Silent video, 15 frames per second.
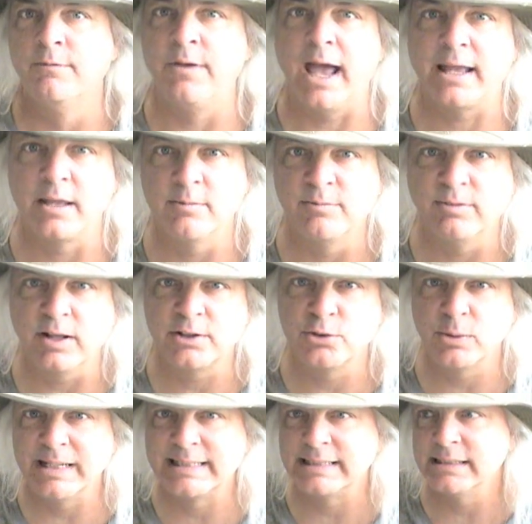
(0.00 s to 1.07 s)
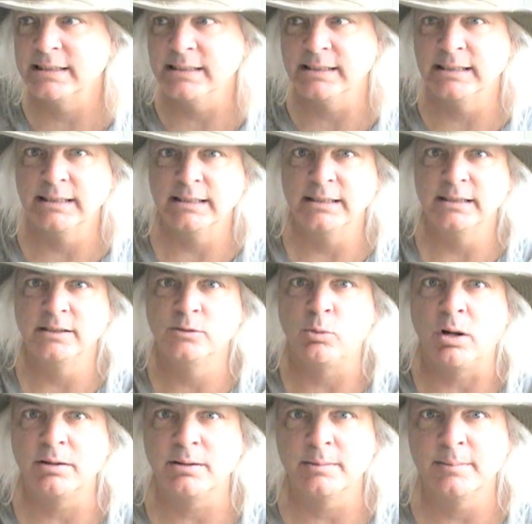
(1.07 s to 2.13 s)
Vacuum fluctuation in
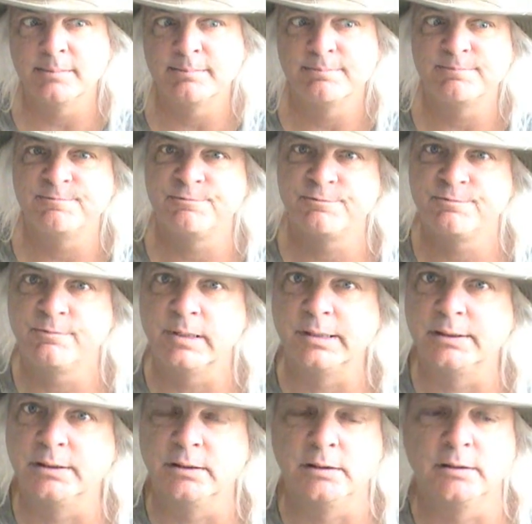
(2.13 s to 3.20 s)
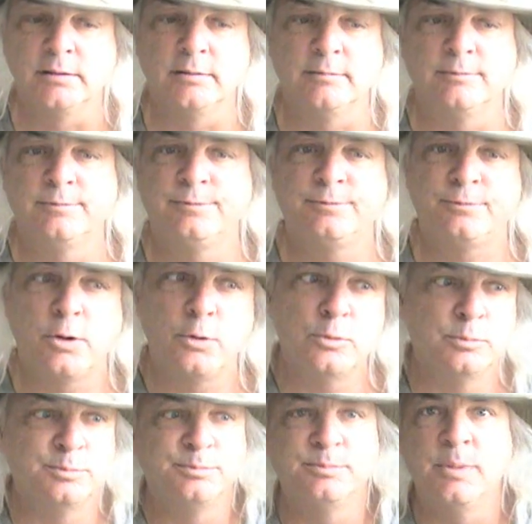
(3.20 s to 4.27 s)
quantum uh,
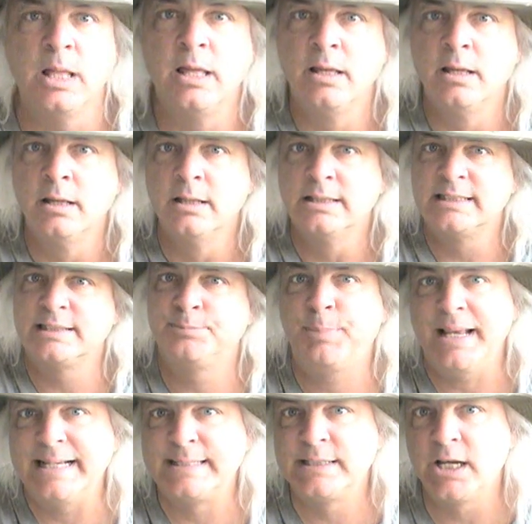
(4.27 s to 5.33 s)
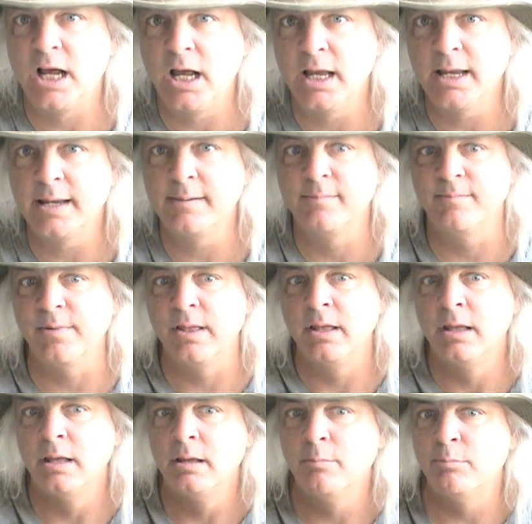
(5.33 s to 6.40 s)
foam space-time,
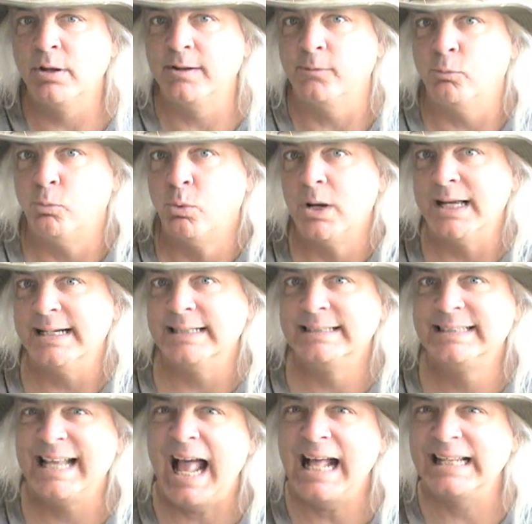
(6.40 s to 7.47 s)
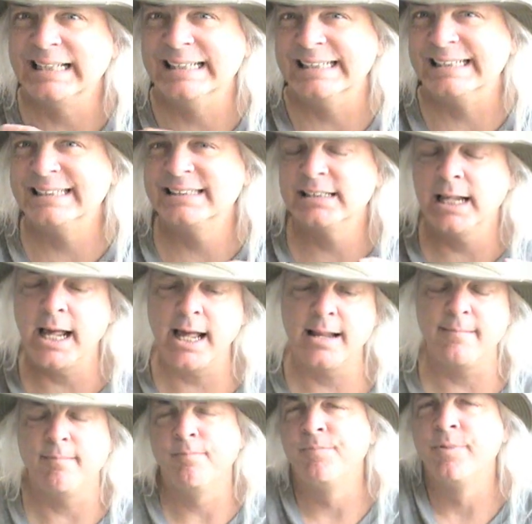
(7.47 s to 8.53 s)
but what exactly is
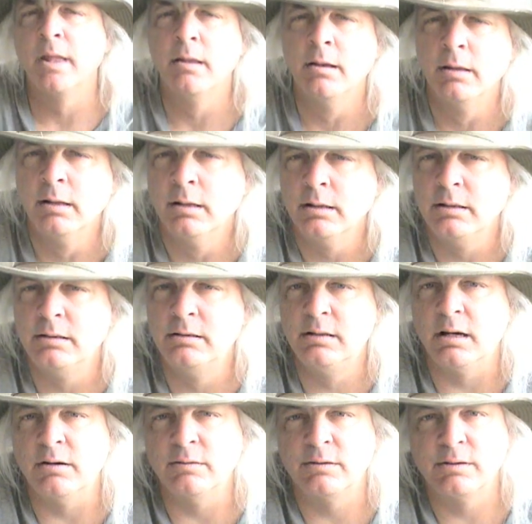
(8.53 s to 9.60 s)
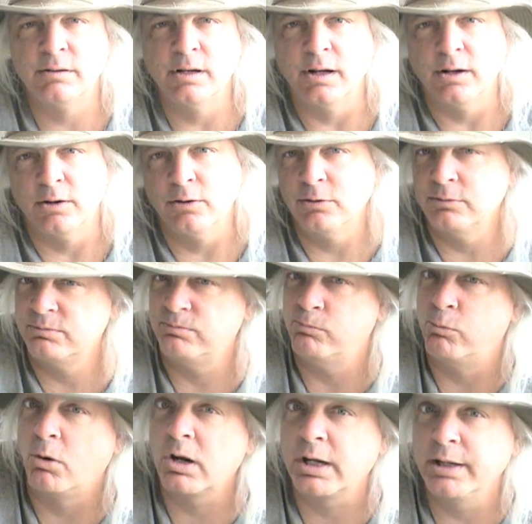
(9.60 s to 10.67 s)
that? Don't know.
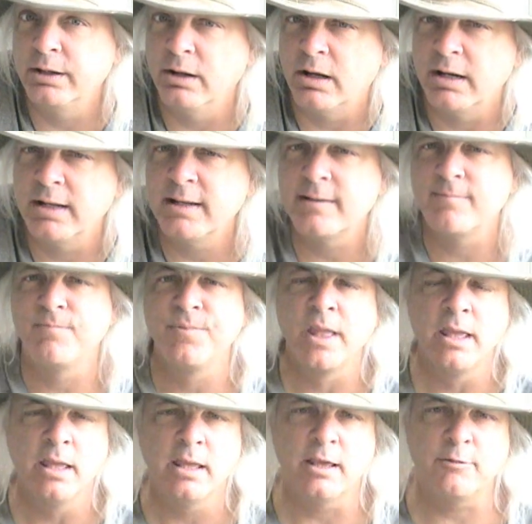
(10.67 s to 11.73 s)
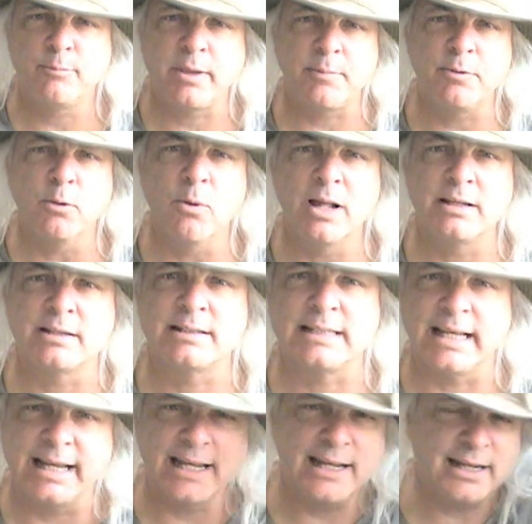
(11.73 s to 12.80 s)
Working on it. If people want to
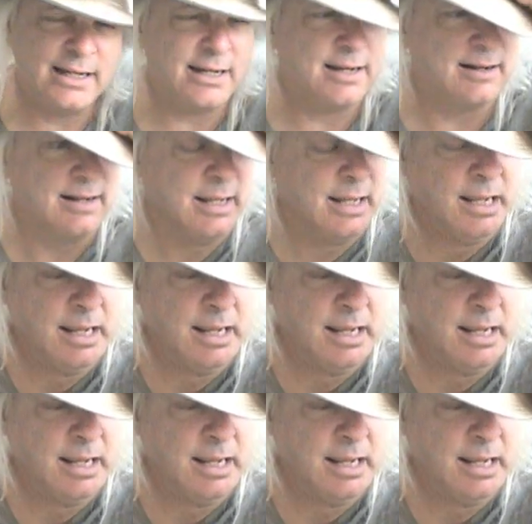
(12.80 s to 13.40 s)
say